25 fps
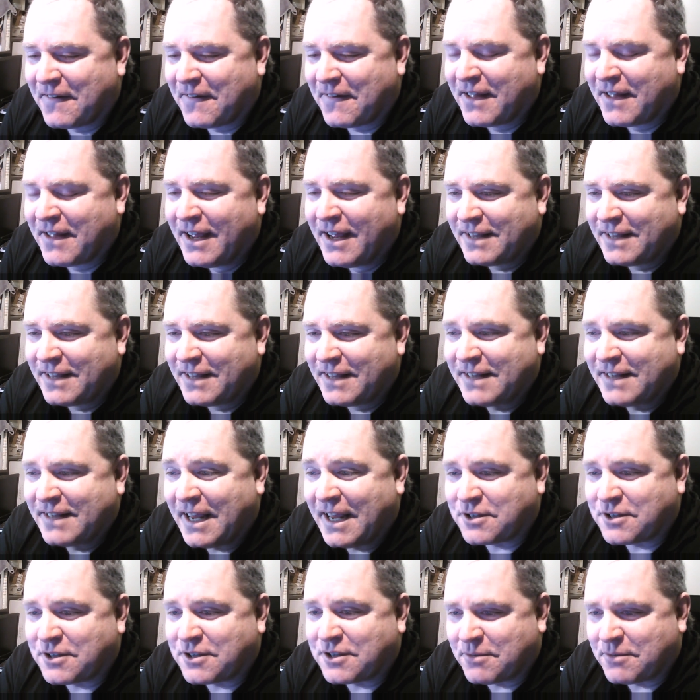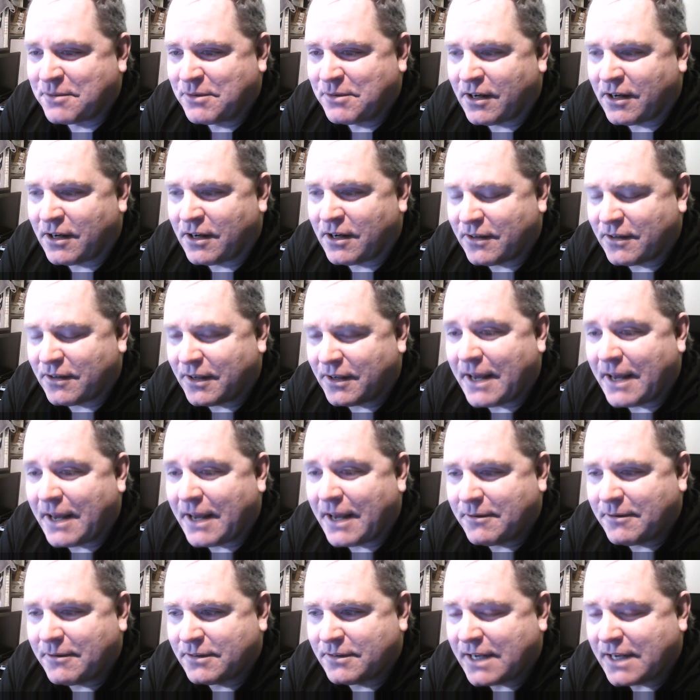and the ex or the
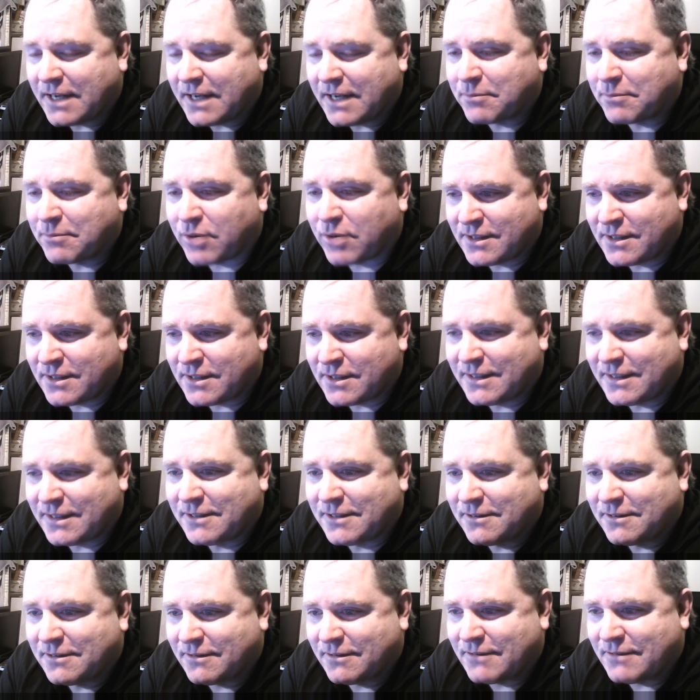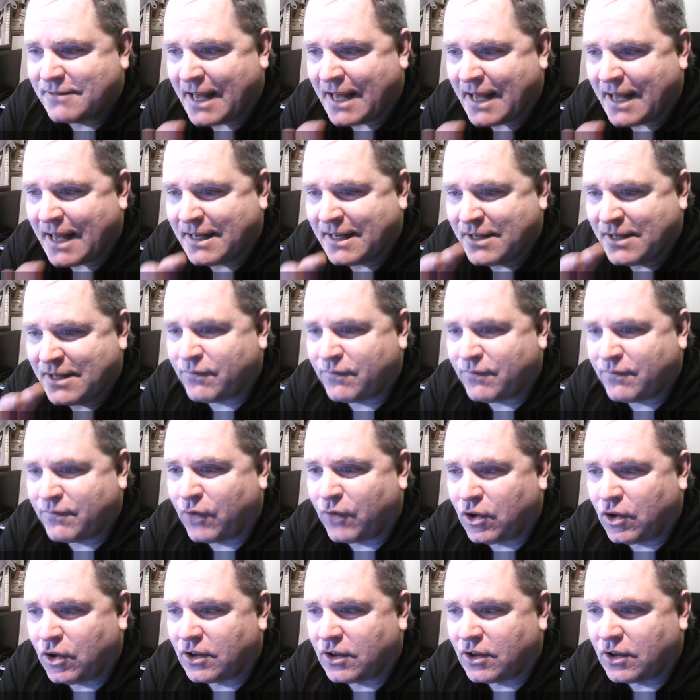stake president had his
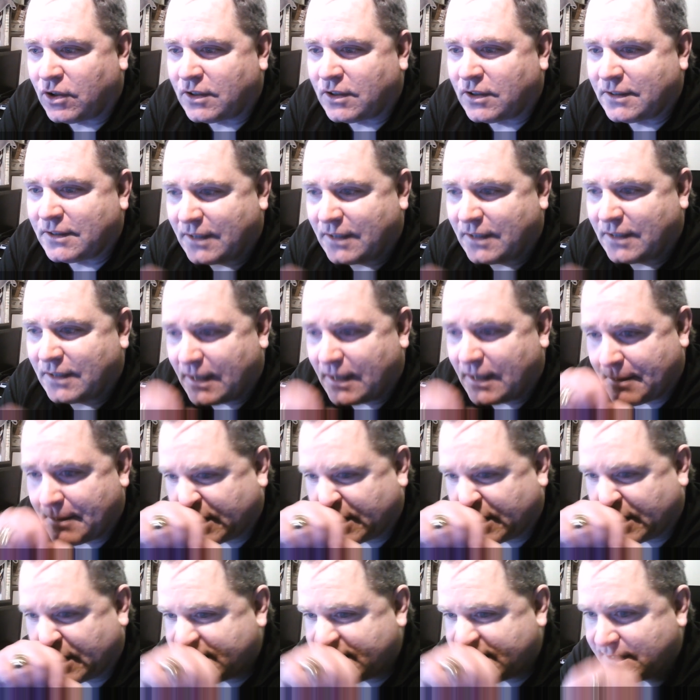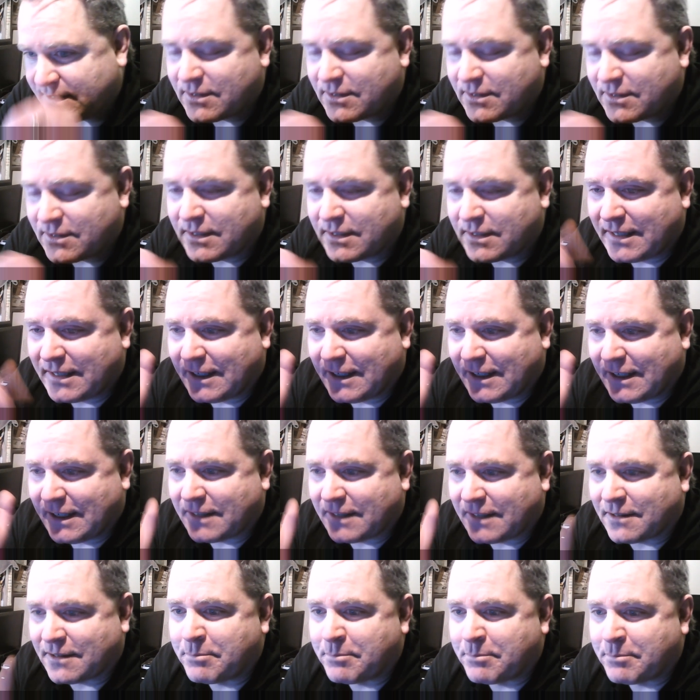full uh, presidency
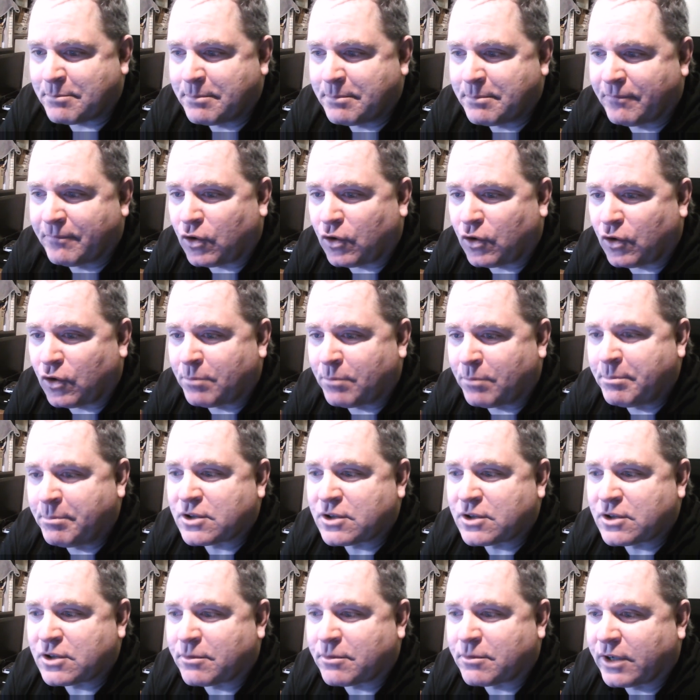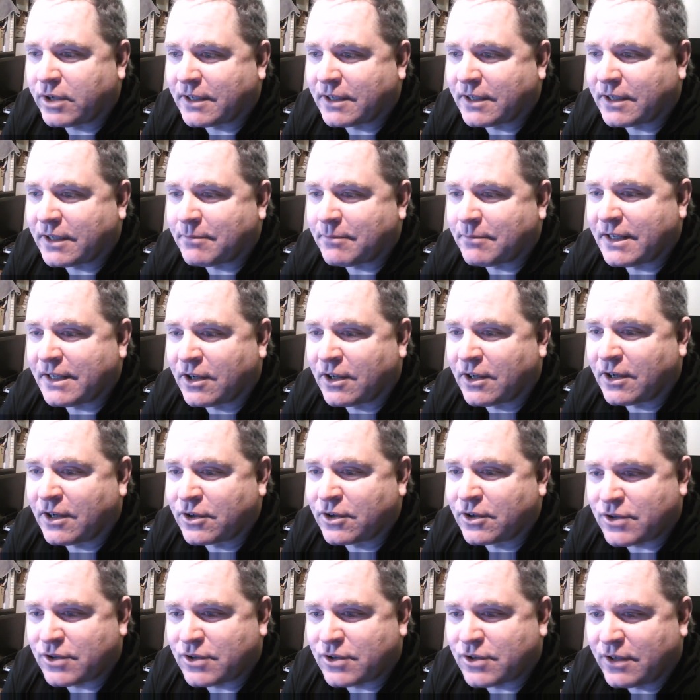and the full bishopric in my
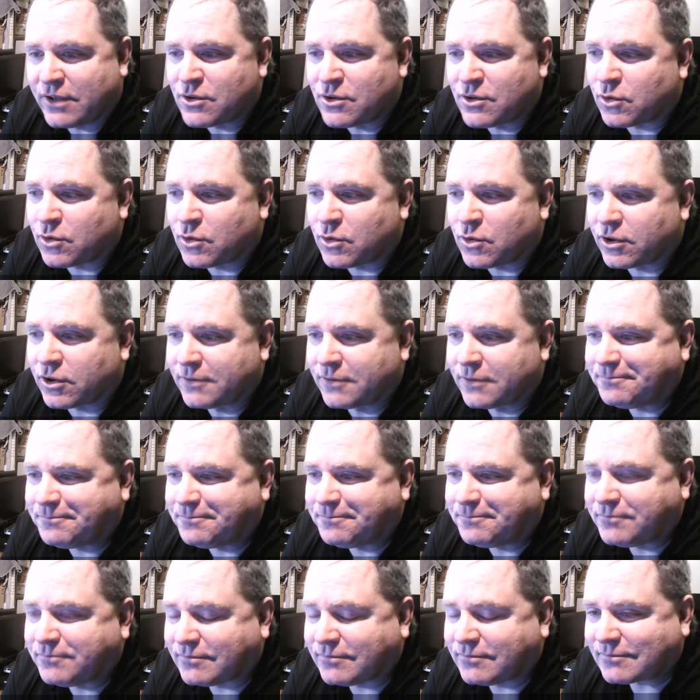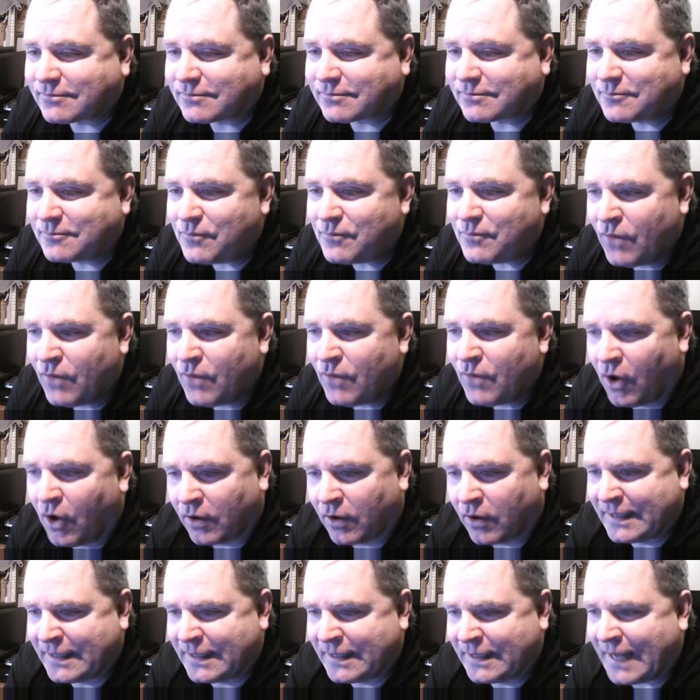younger singles ward all
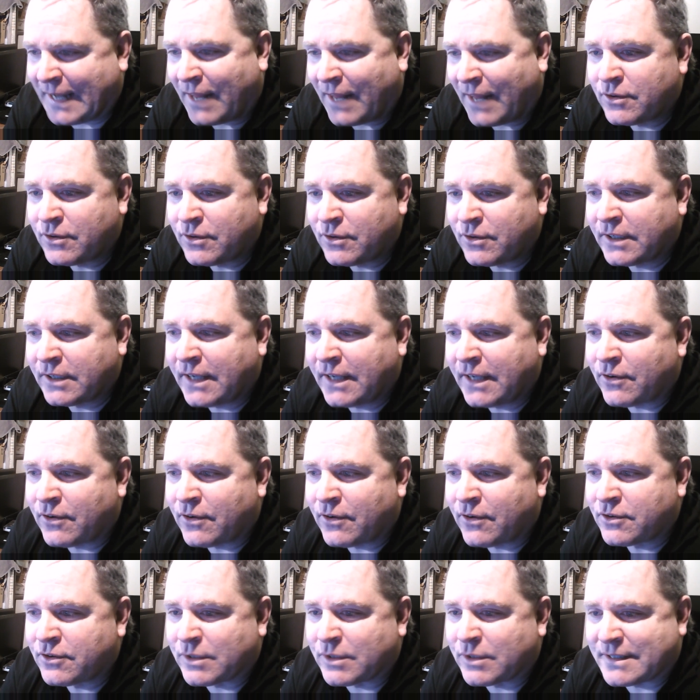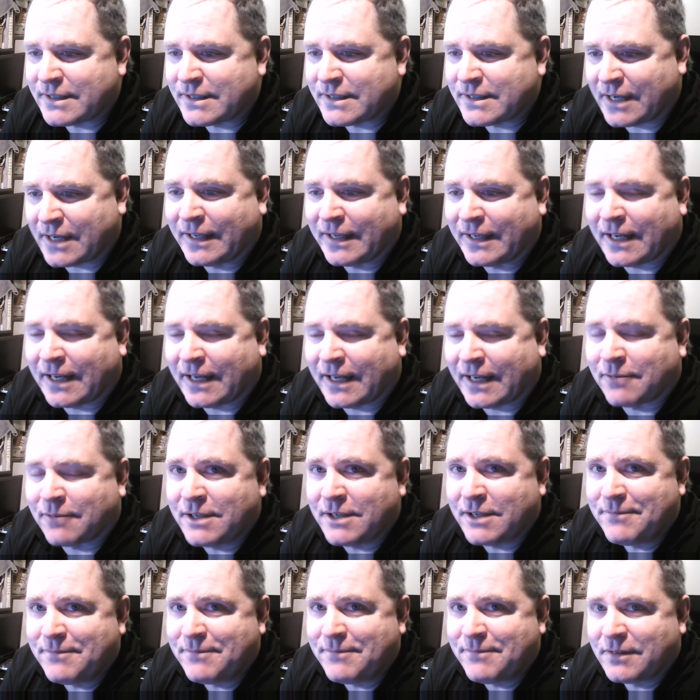gathered together to interrogate
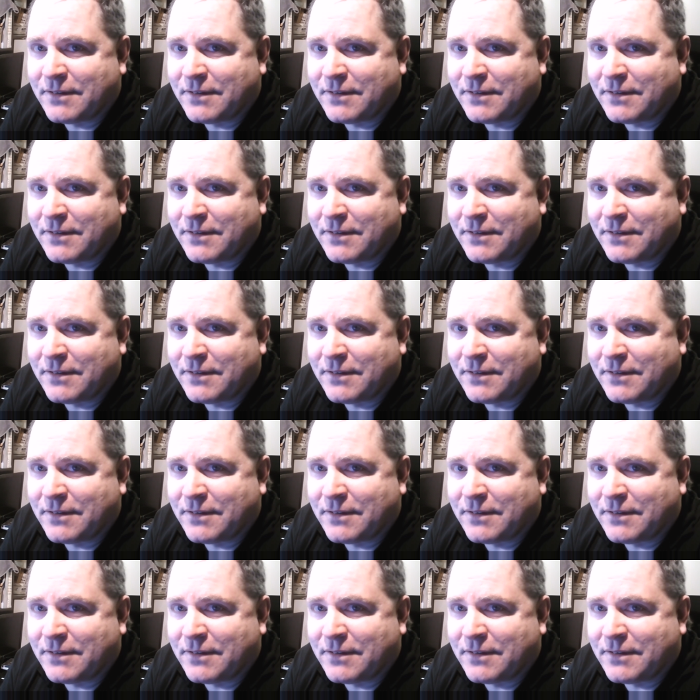me.